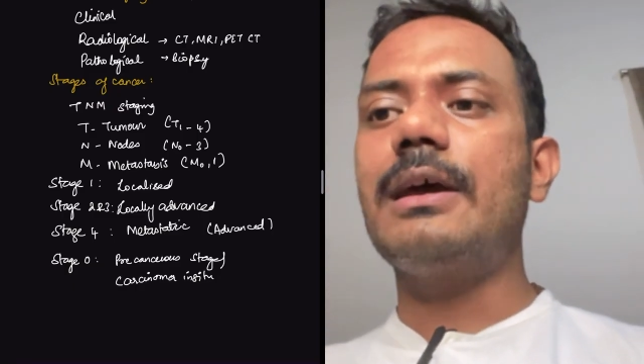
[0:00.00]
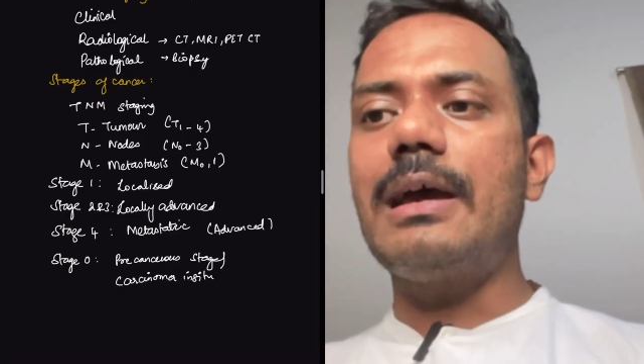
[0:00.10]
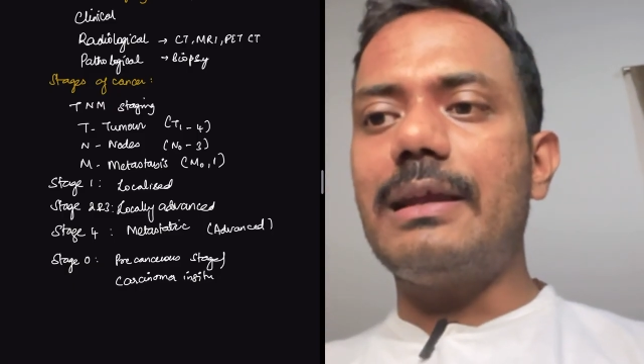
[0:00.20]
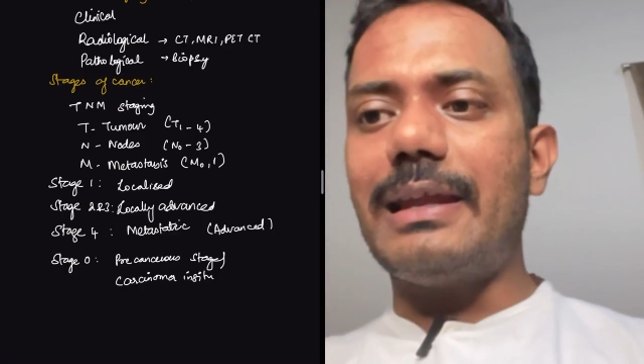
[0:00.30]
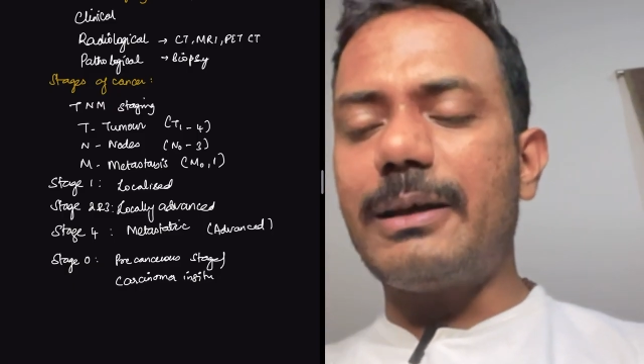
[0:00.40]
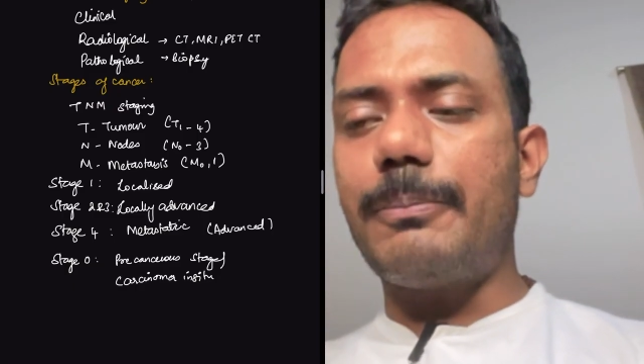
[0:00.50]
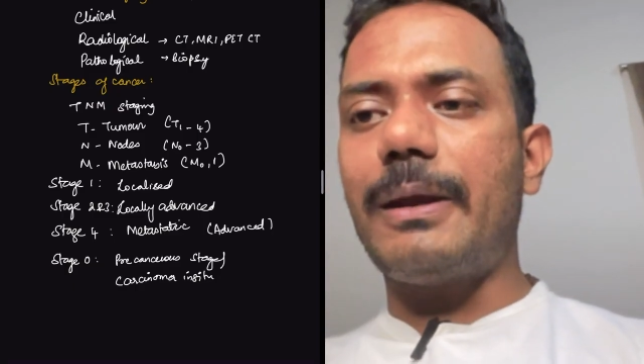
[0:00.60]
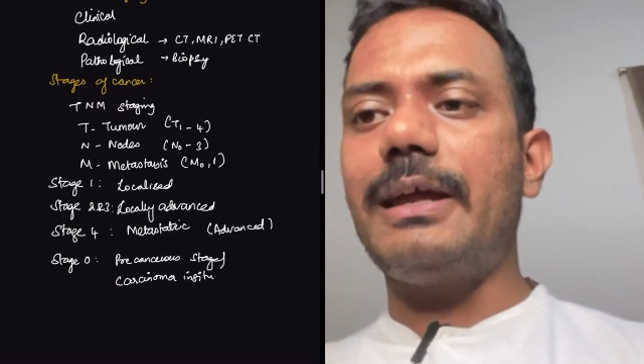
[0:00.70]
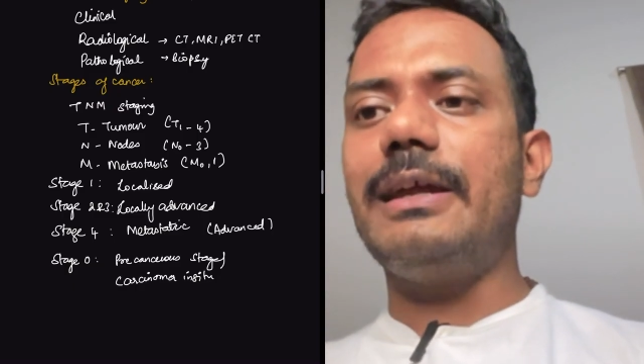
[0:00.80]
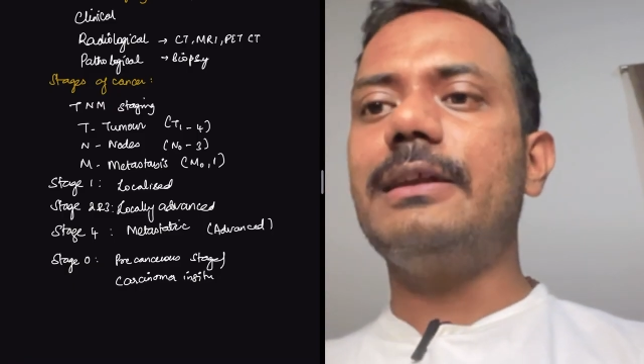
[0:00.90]
like
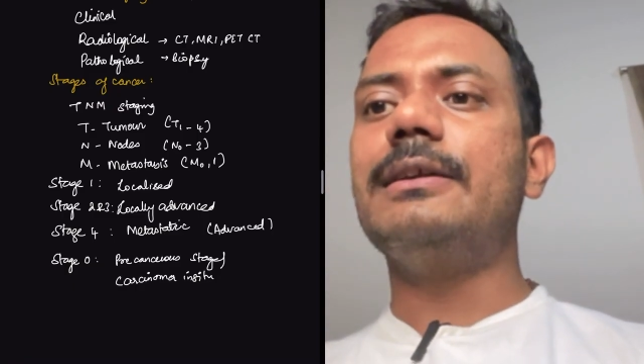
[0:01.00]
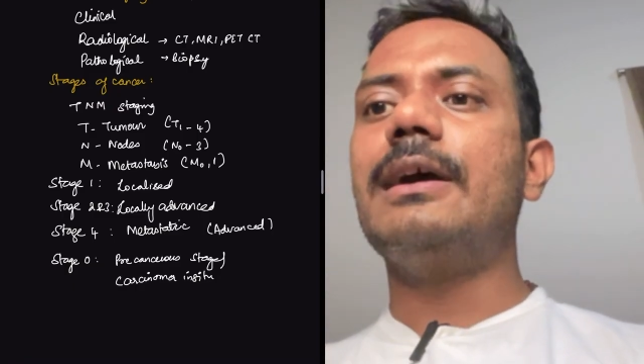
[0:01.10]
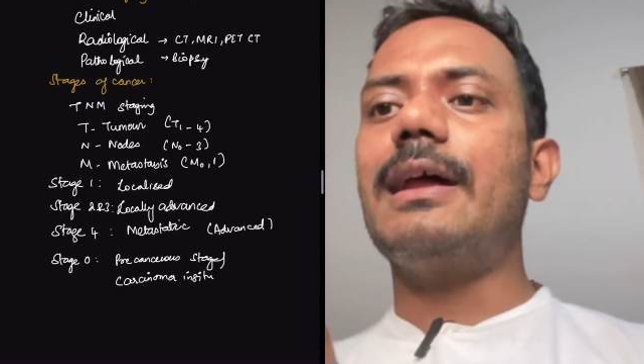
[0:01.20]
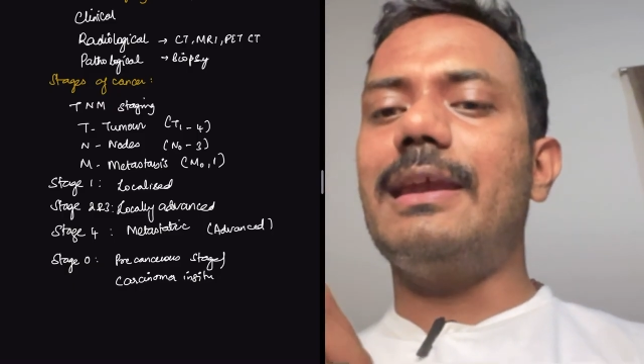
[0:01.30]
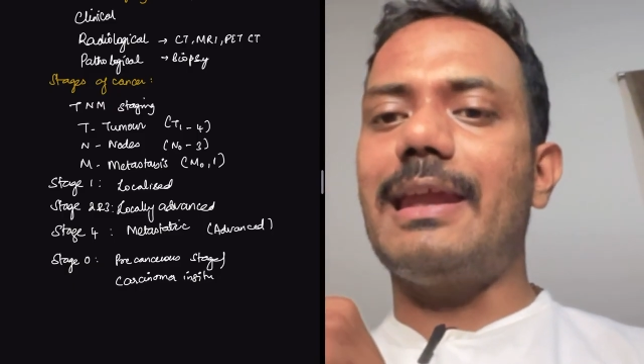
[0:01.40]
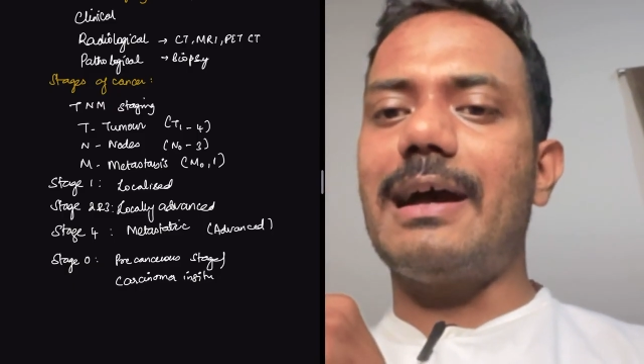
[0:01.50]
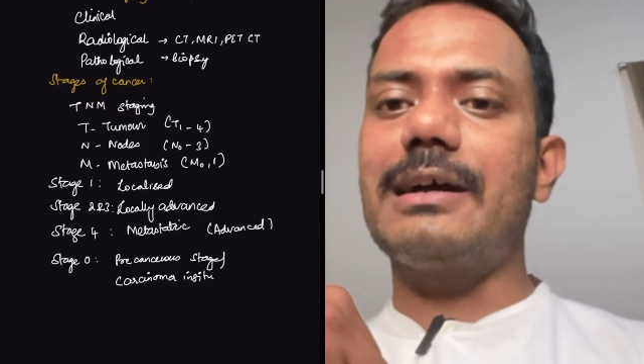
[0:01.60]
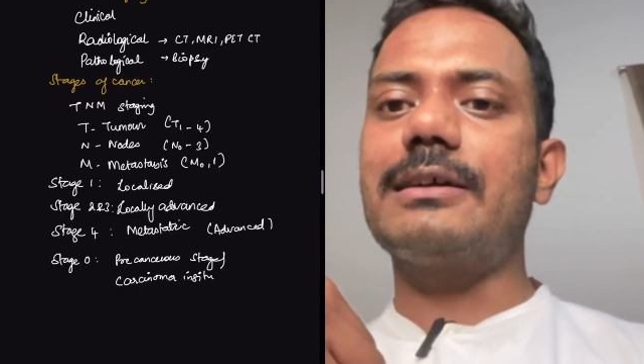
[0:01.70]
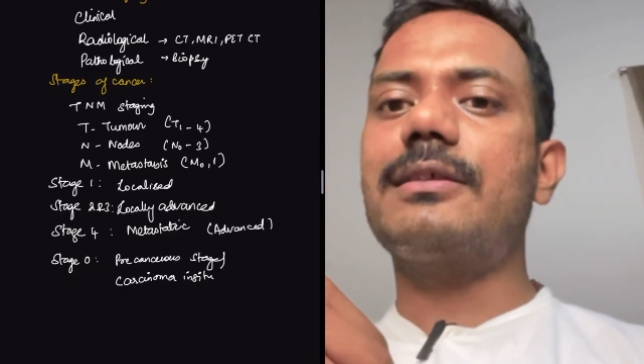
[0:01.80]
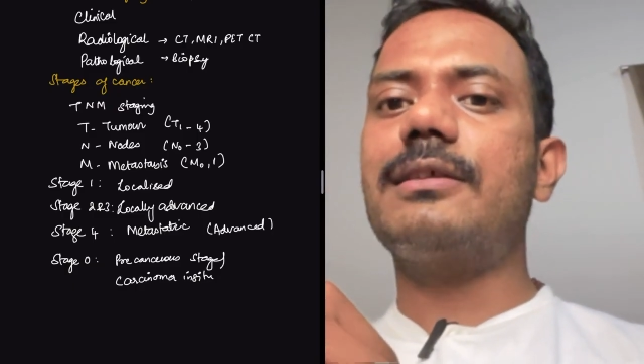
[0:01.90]
brain,
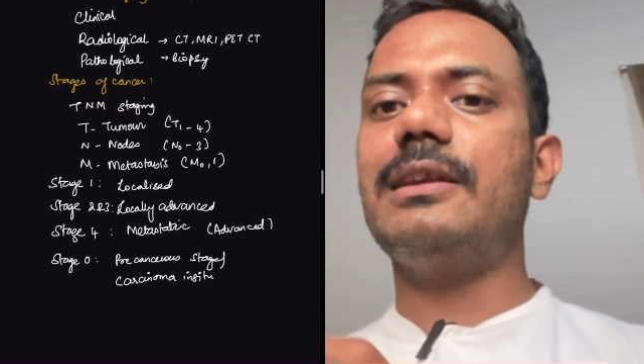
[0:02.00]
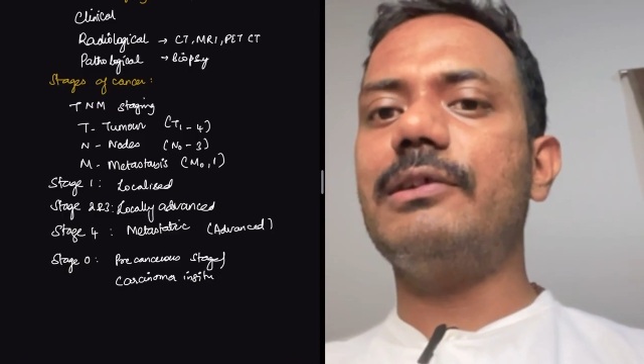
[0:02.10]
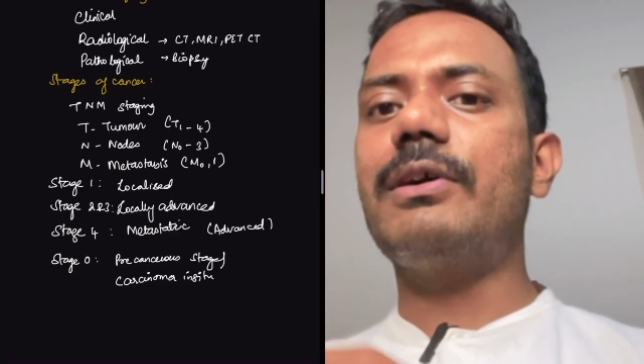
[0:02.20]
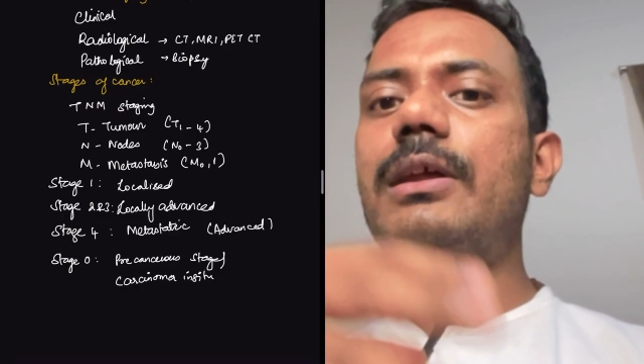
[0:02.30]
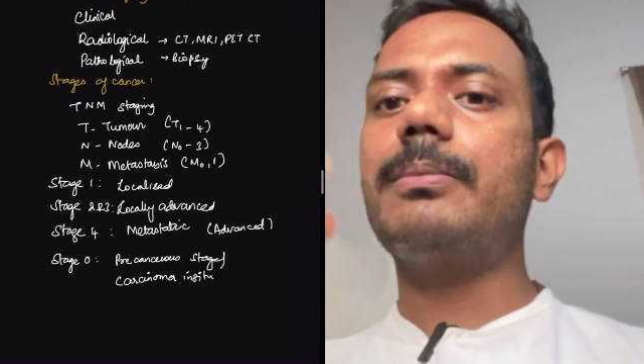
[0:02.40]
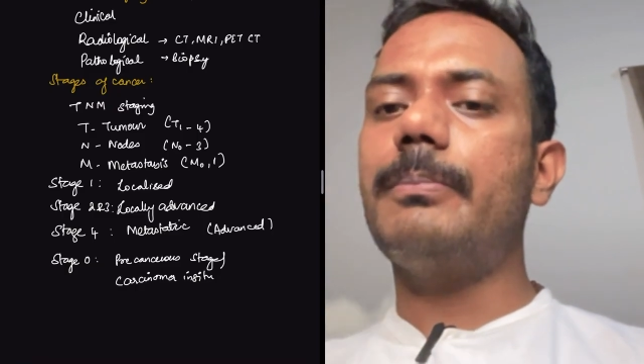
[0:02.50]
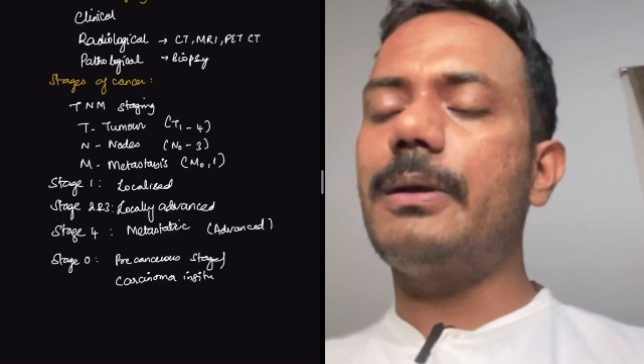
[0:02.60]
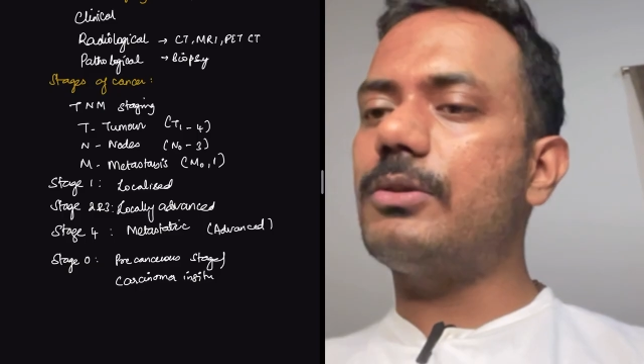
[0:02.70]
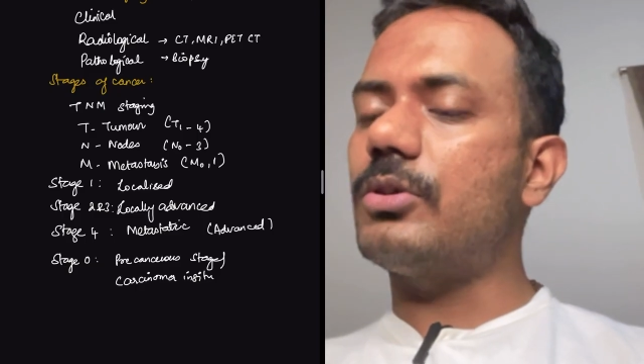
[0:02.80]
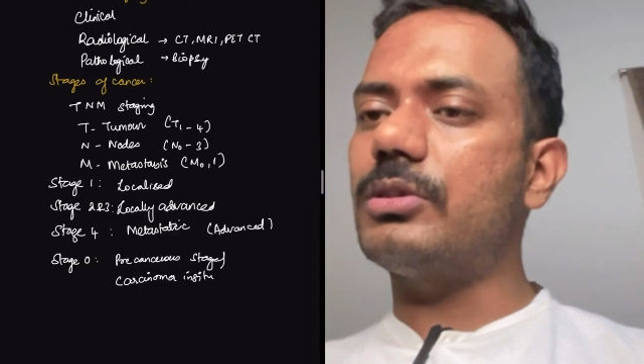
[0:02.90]
lungs, liver.
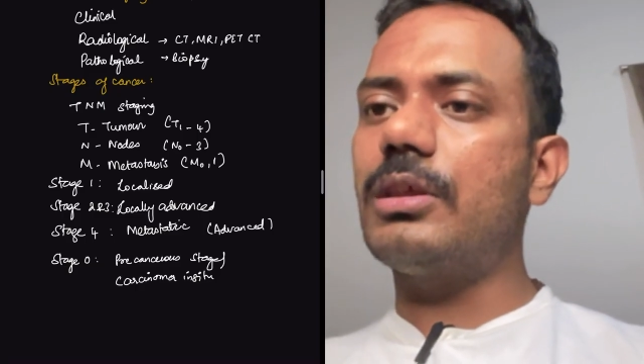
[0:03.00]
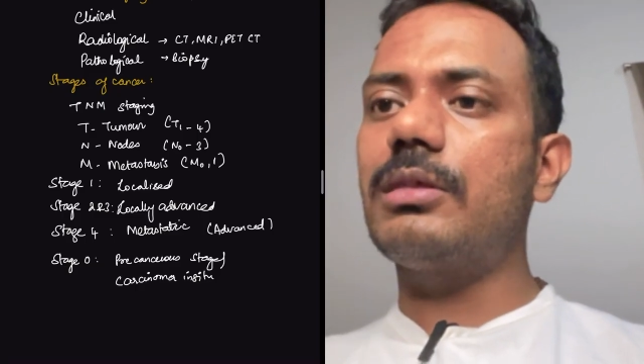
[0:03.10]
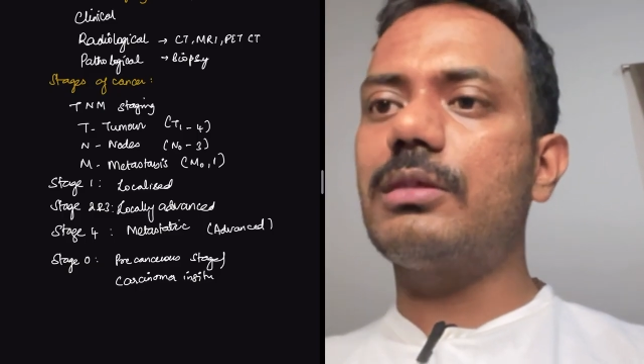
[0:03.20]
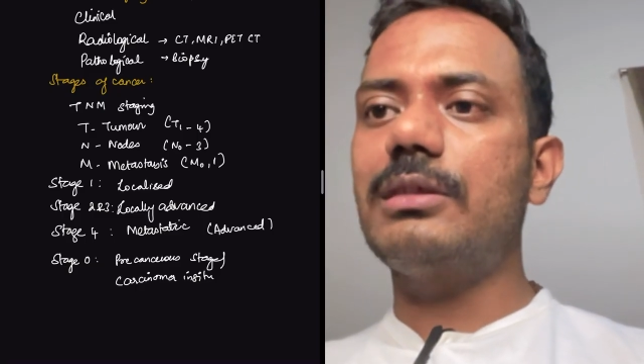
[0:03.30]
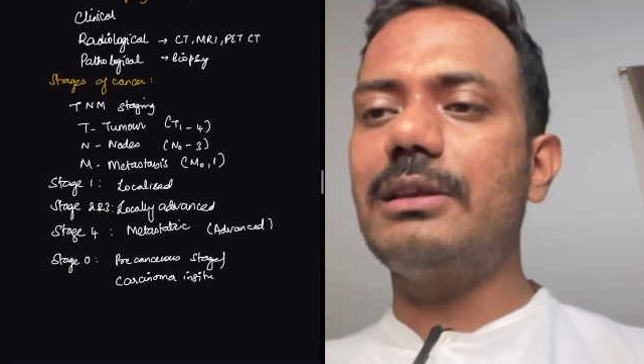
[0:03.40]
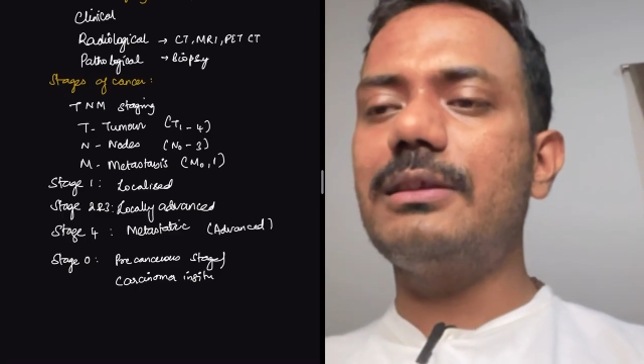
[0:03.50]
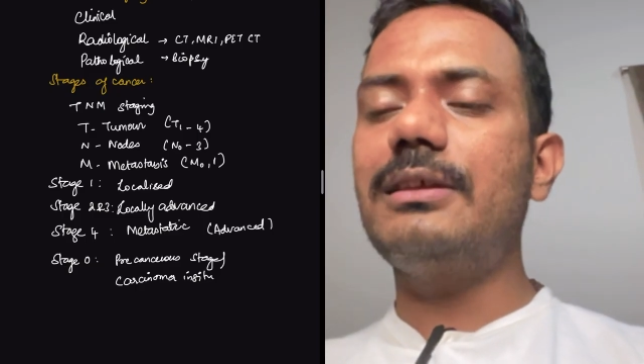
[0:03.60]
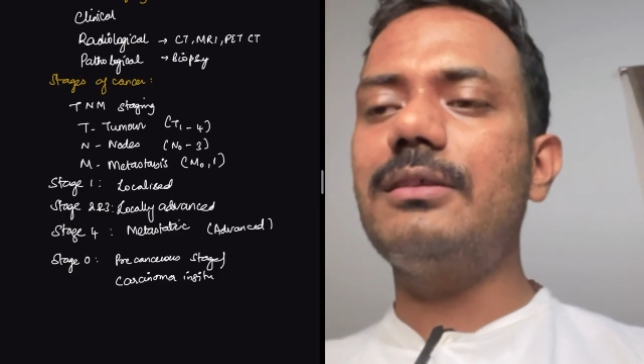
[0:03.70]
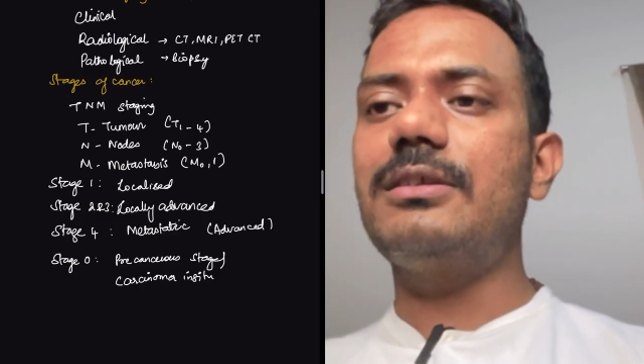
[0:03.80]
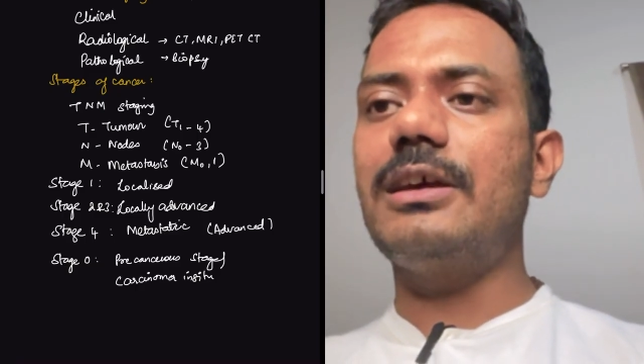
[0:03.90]
Based on this, it is the
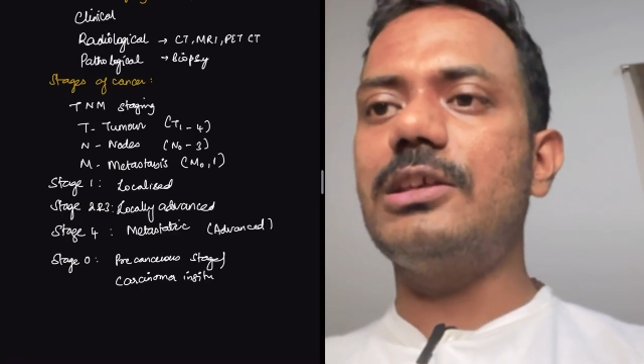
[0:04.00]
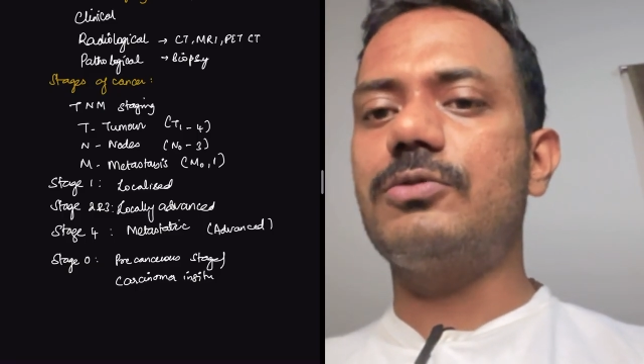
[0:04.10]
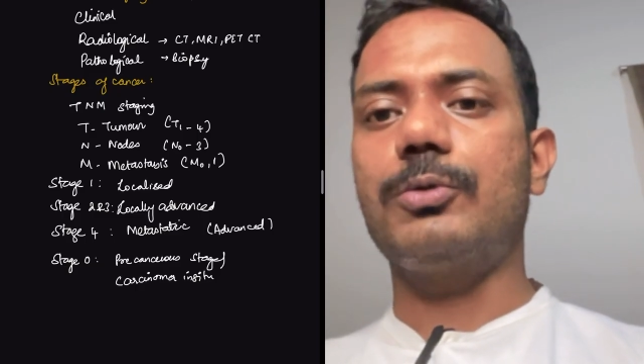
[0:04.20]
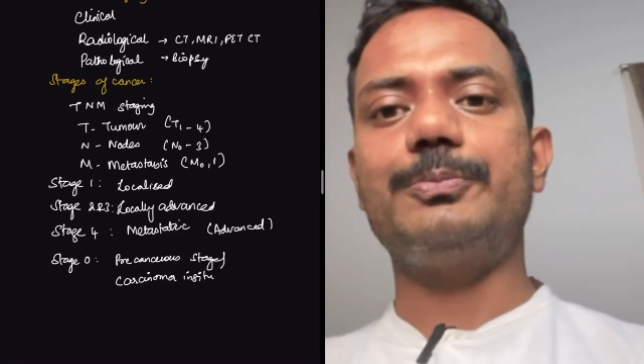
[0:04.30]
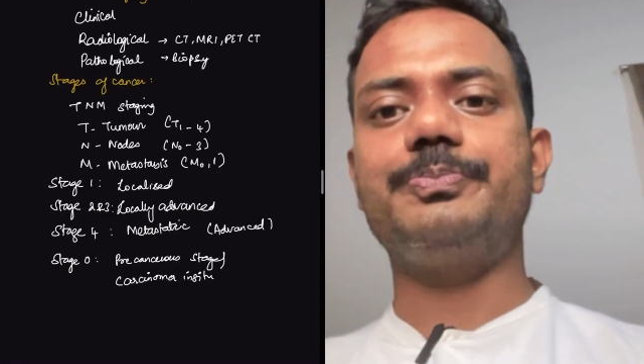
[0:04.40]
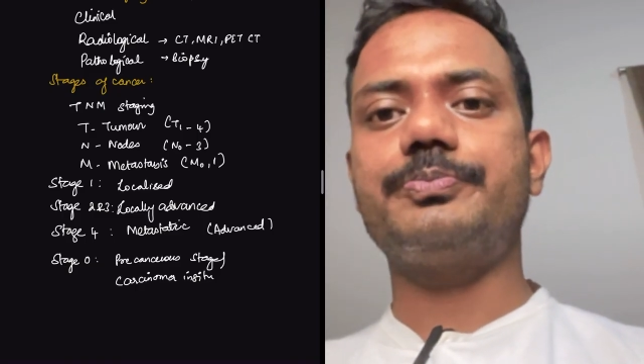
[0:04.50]
stage 4.